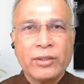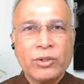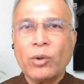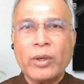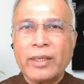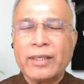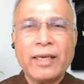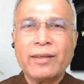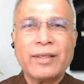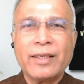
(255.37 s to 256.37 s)
So
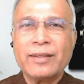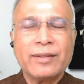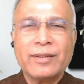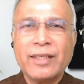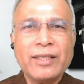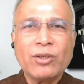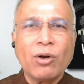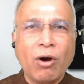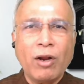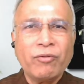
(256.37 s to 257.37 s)
these are
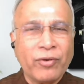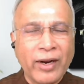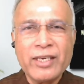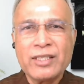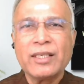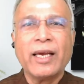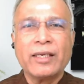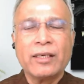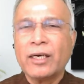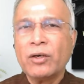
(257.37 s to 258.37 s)
all friends
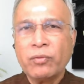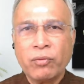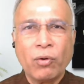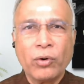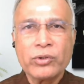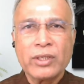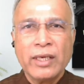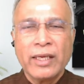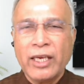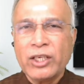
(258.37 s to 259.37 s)
turned foes.
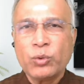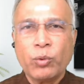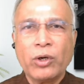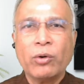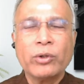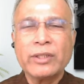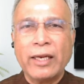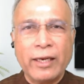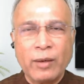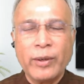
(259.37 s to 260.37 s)
Each one knows a
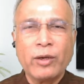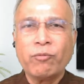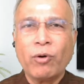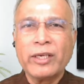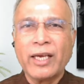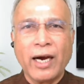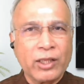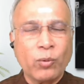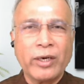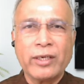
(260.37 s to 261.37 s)
little bit of what the
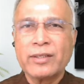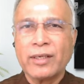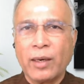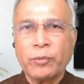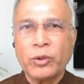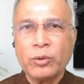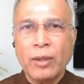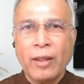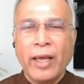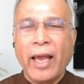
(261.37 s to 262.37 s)
other one is up
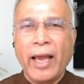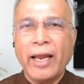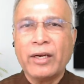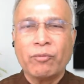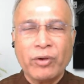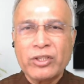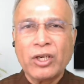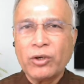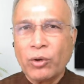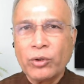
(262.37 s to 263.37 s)
to, and we
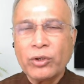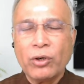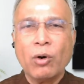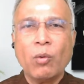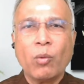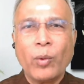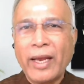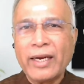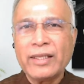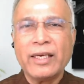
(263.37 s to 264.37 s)
still don't know
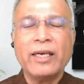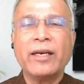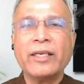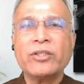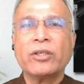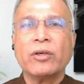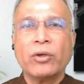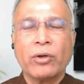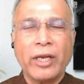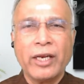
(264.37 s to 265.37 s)
where the enriched
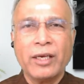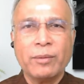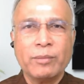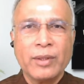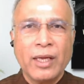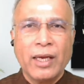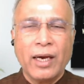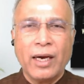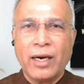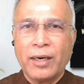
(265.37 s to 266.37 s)
uranium
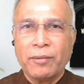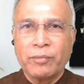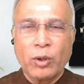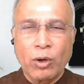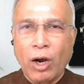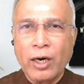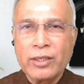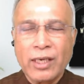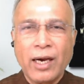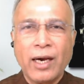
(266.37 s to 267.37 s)

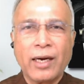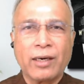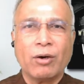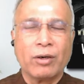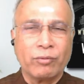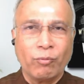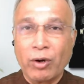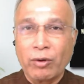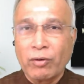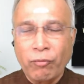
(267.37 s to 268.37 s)
rods are, or
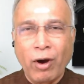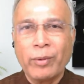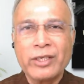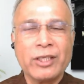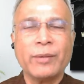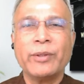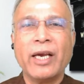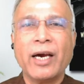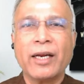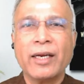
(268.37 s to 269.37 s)
whatever form and shape they
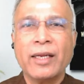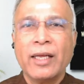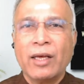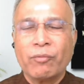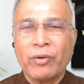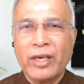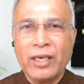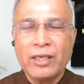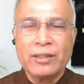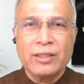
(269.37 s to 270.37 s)
are in.
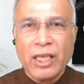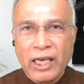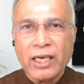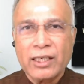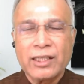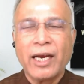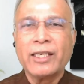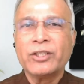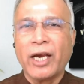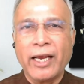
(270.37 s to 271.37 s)
We think
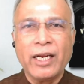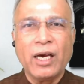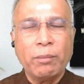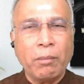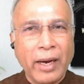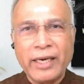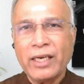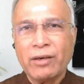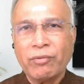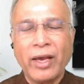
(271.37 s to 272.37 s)
that China might
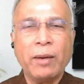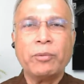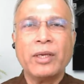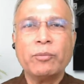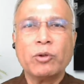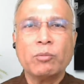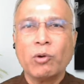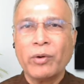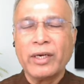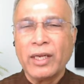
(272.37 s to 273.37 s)
have helped them to
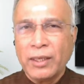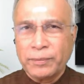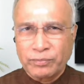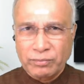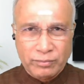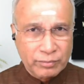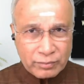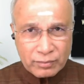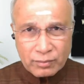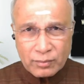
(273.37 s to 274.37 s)
move it.
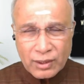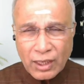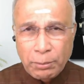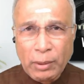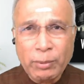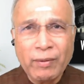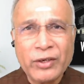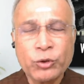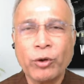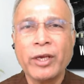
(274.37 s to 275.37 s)
People were
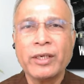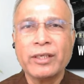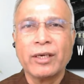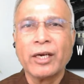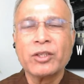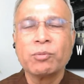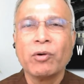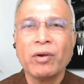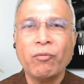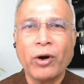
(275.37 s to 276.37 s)
showing trucks
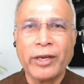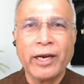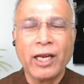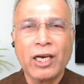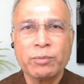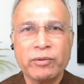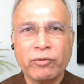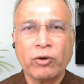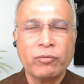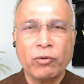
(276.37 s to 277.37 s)
moving 48 hours
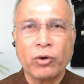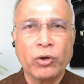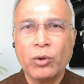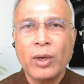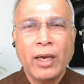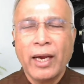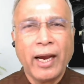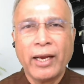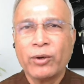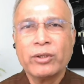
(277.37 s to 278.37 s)
before Fordow.
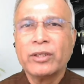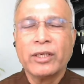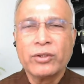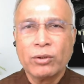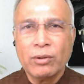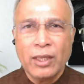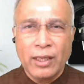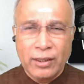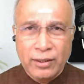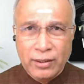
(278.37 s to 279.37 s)
I don't think so.
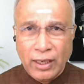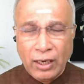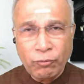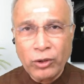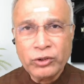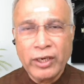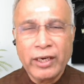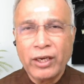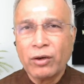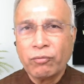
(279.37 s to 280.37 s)

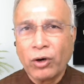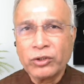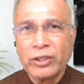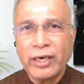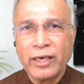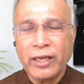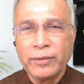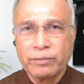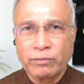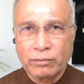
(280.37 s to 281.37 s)
Unfortunately or fortunately,